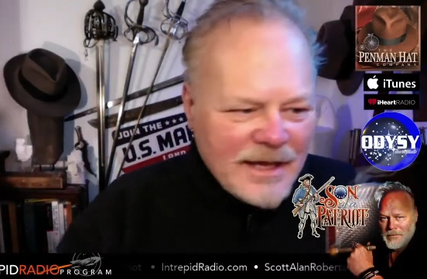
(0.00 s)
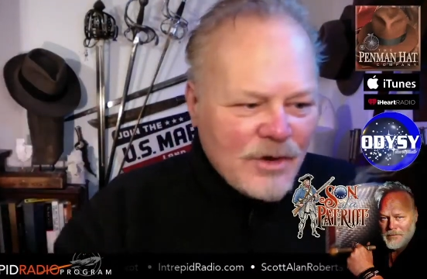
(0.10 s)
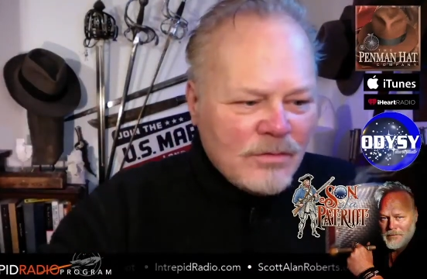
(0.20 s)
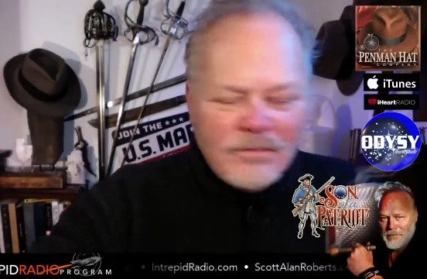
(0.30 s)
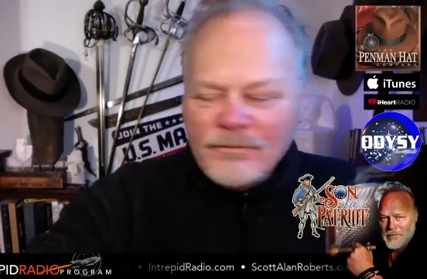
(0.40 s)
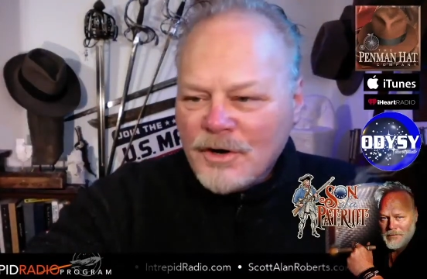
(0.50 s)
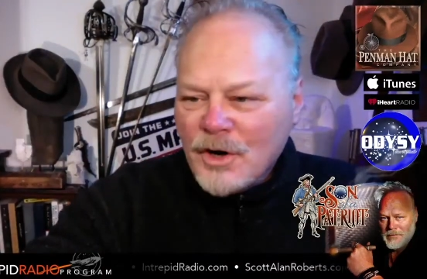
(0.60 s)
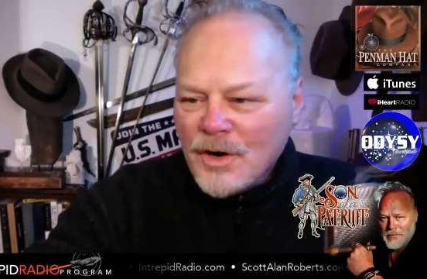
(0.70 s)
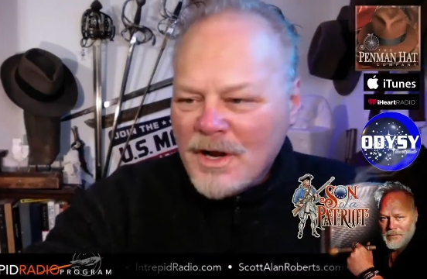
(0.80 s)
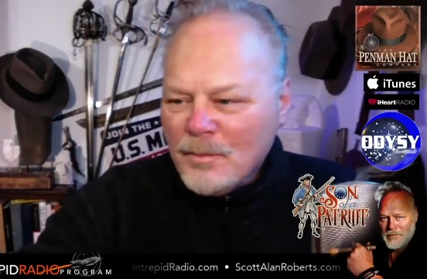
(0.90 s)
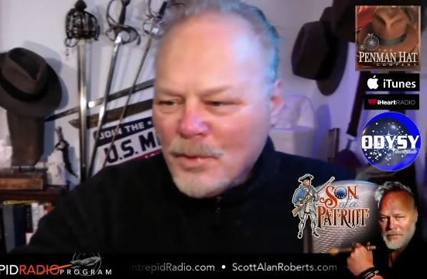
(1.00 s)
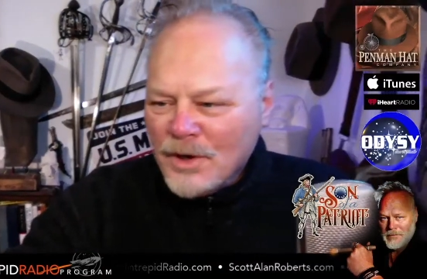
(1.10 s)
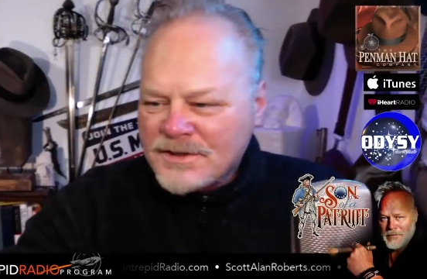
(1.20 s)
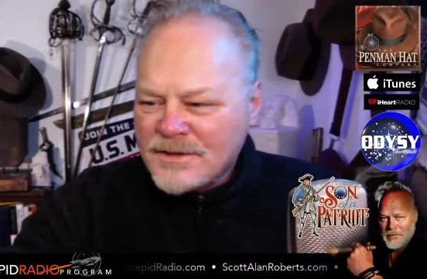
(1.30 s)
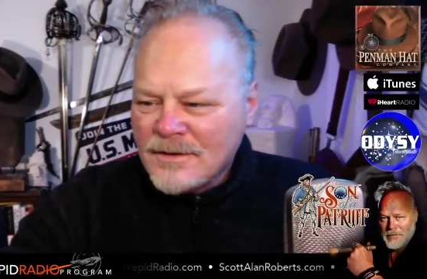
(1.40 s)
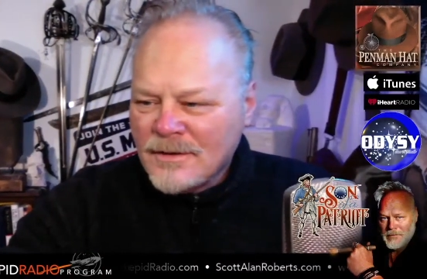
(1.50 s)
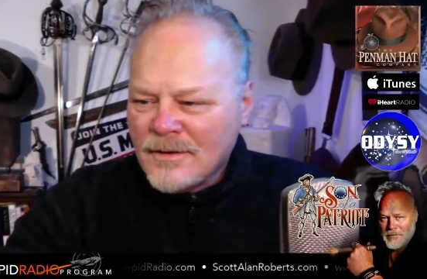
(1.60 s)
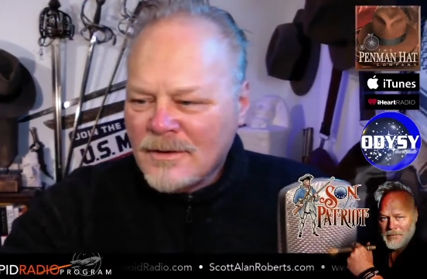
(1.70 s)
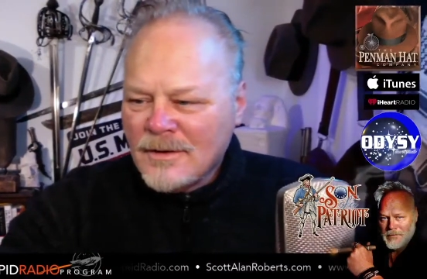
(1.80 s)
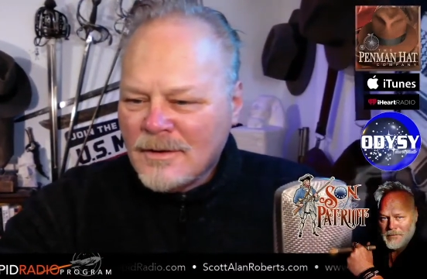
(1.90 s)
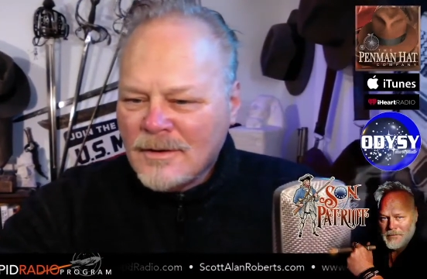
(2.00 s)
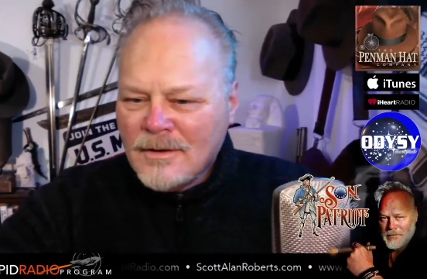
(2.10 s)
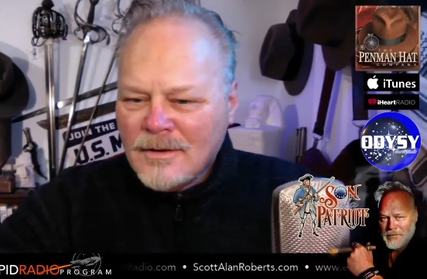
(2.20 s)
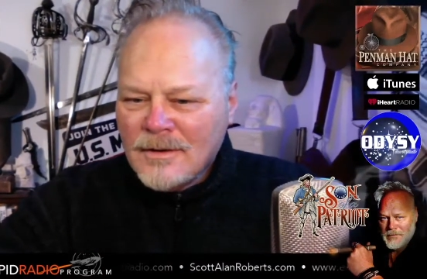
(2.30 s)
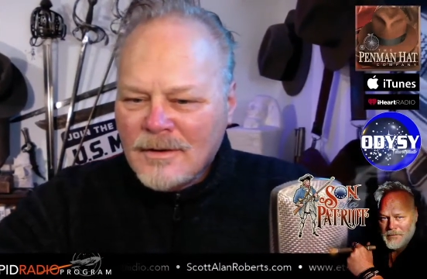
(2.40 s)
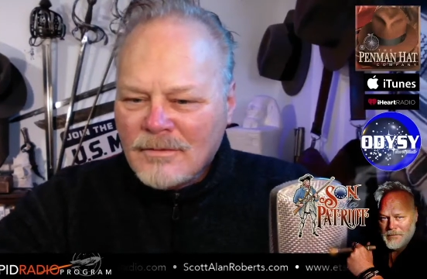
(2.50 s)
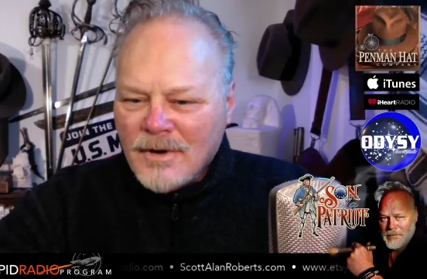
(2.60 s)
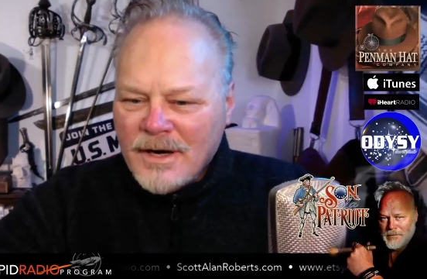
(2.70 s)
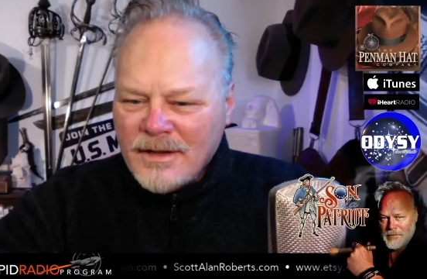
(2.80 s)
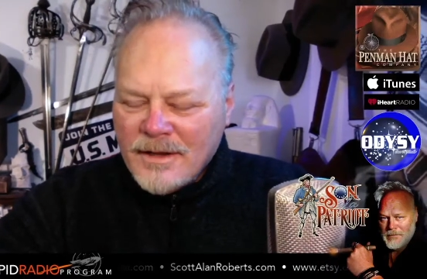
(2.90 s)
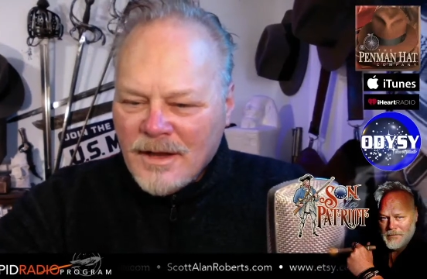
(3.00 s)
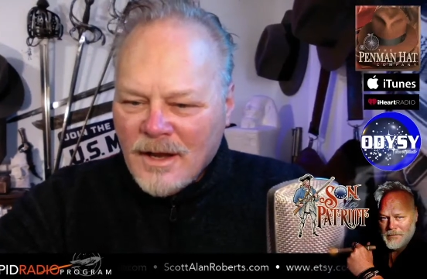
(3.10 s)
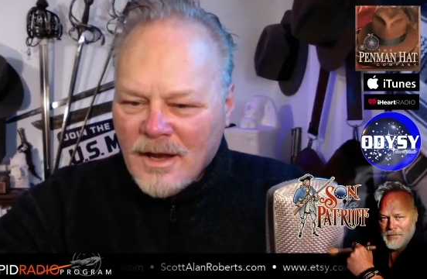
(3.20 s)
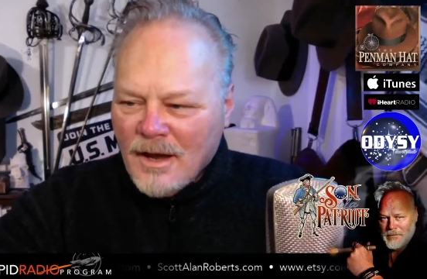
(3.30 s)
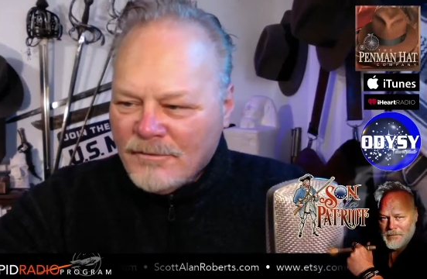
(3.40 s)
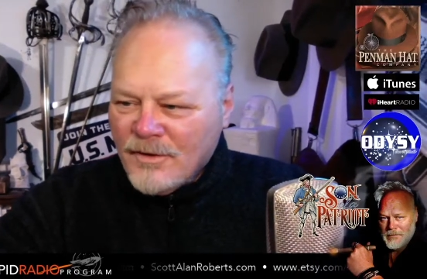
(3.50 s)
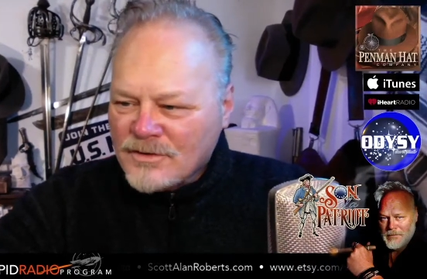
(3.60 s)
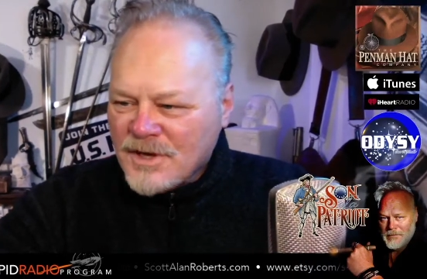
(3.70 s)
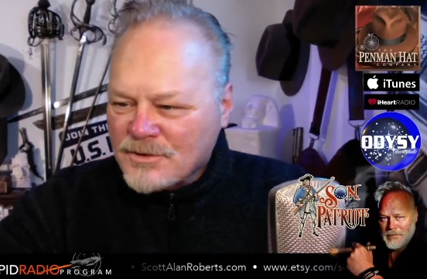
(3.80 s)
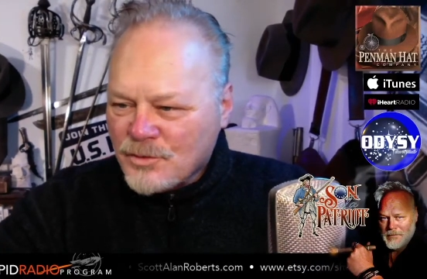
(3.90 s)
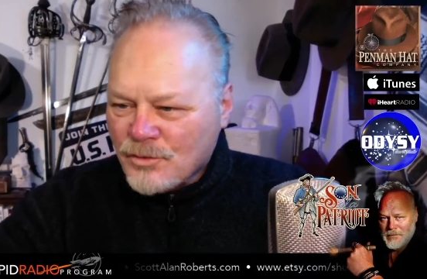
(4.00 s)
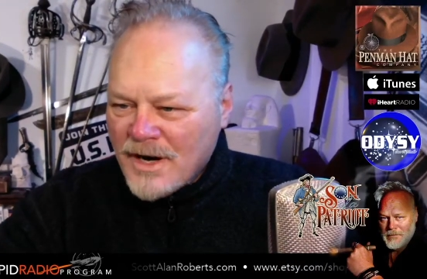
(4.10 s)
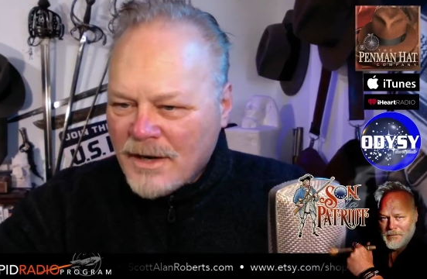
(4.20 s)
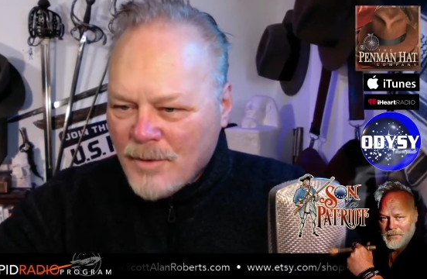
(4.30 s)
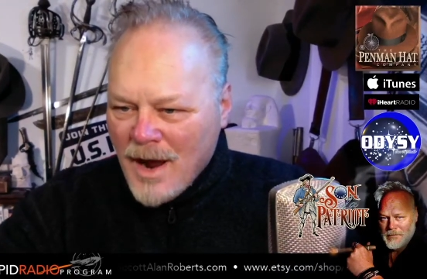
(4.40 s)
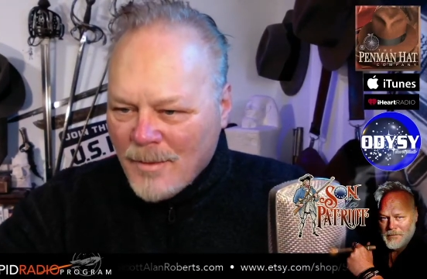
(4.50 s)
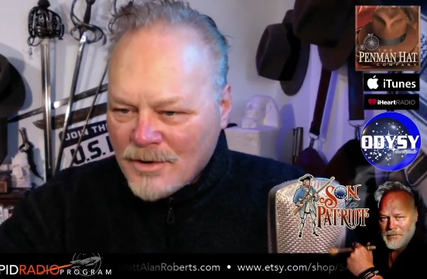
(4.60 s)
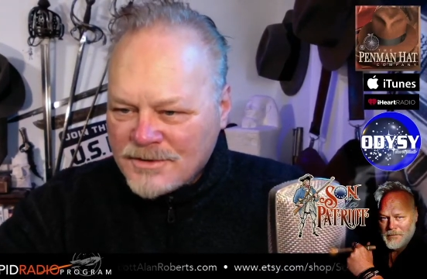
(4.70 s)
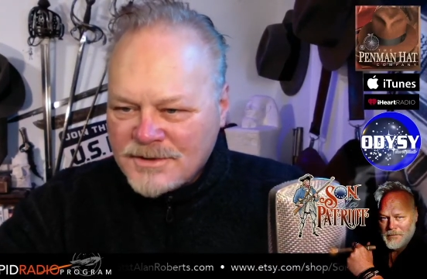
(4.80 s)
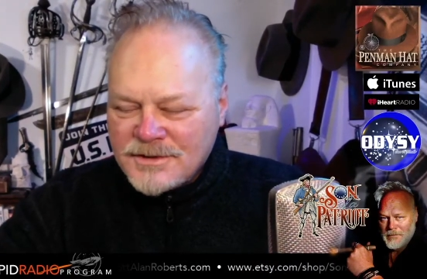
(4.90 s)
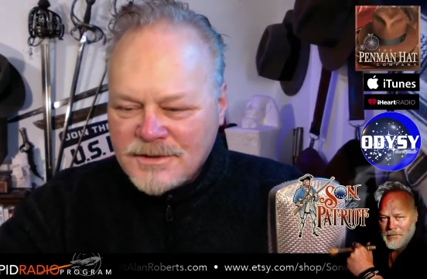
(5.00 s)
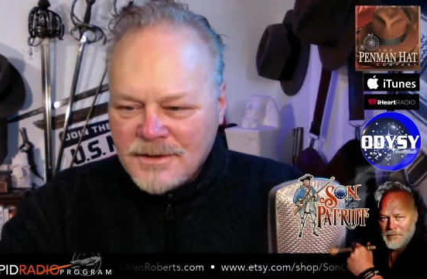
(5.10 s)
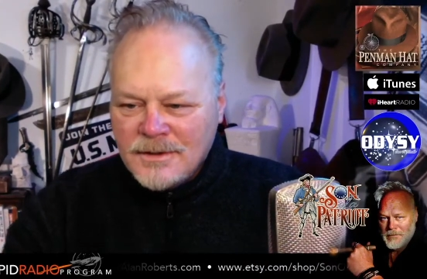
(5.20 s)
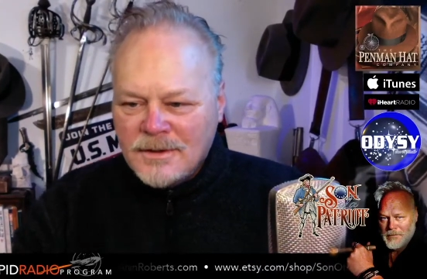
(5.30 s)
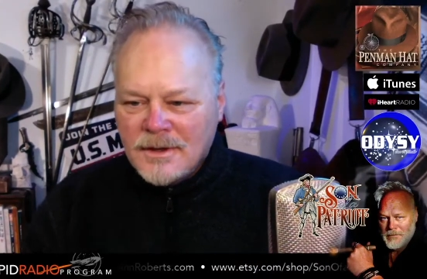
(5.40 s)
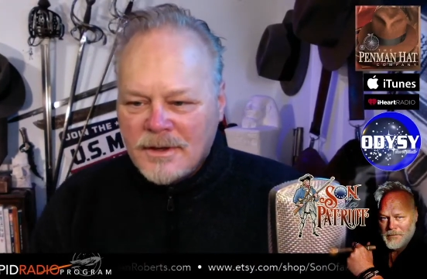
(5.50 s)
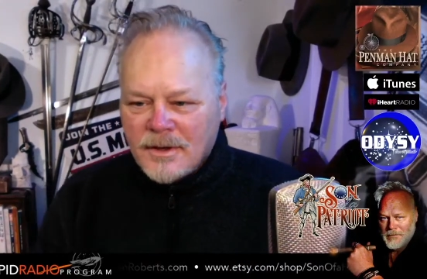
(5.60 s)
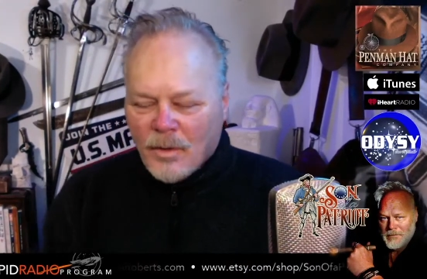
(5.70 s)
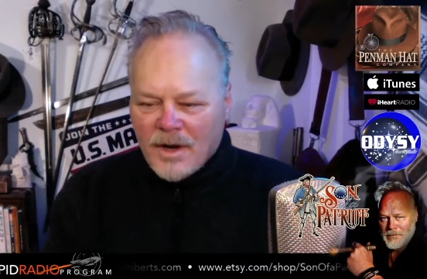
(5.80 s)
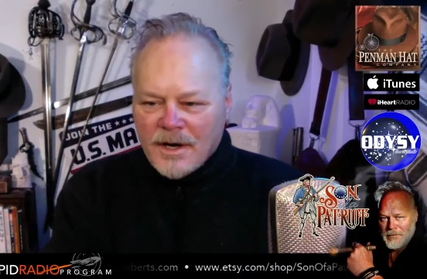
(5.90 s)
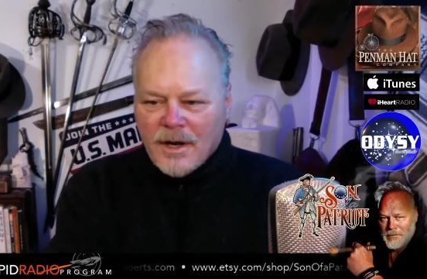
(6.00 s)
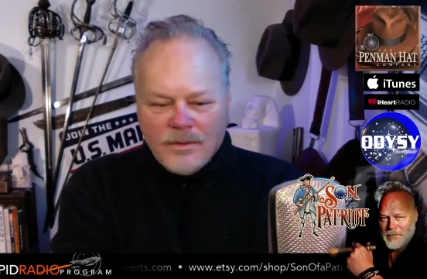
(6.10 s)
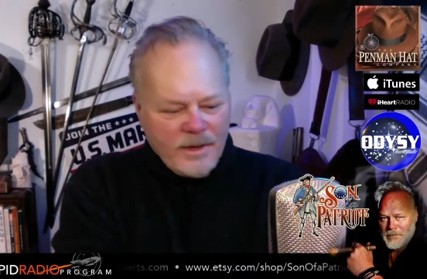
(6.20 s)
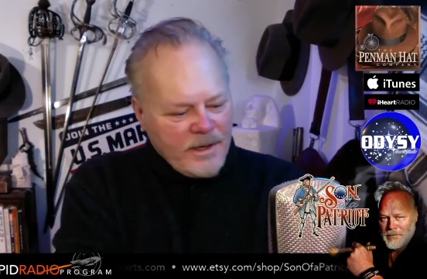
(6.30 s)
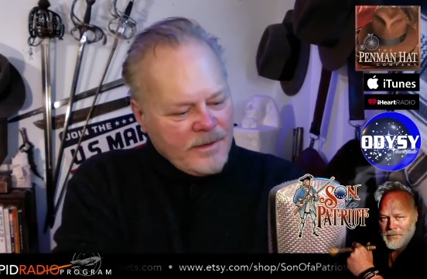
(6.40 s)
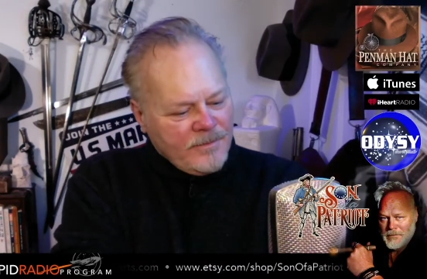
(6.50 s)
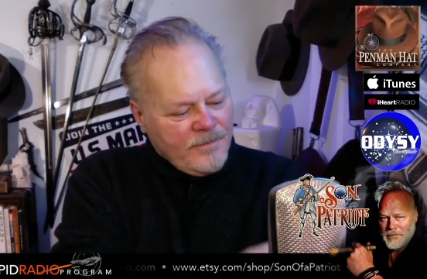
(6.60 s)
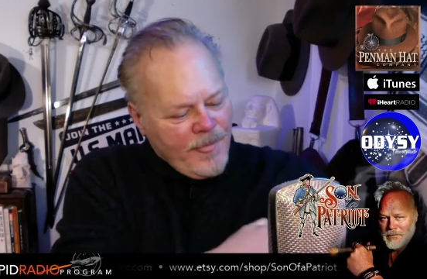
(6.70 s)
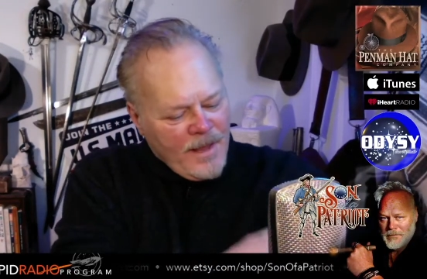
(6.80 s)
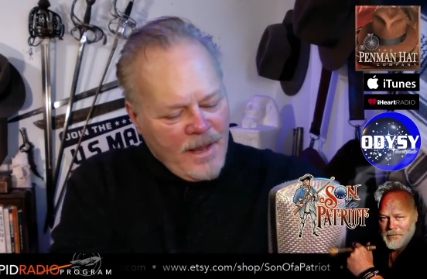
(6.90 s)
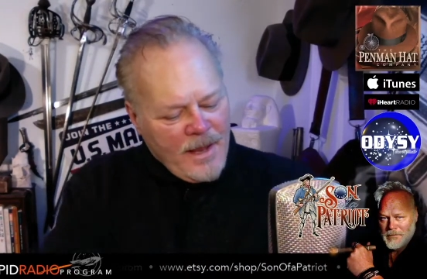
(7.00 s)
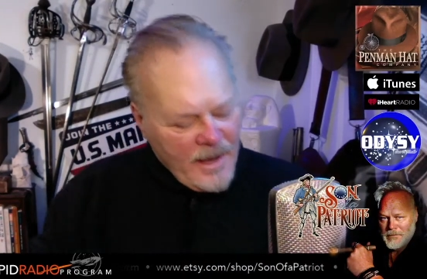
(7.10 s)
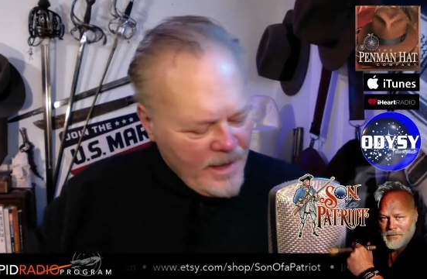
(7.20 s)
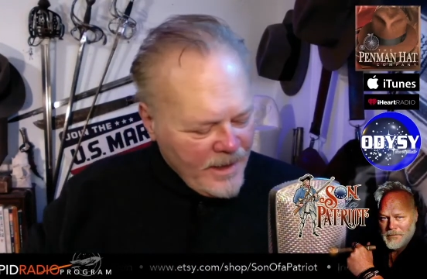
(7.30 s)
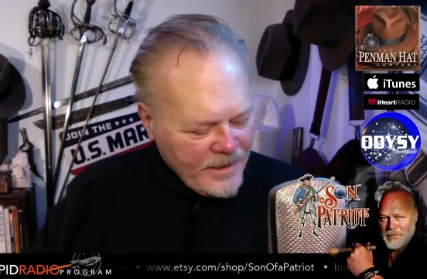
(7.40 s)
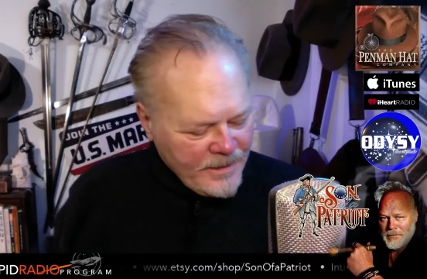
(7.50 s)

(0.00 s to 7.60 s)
Speaker 1: you for your input. You're welcome. Rainy, uh, uh, folks, that was Rainy Roberts, the one and only. And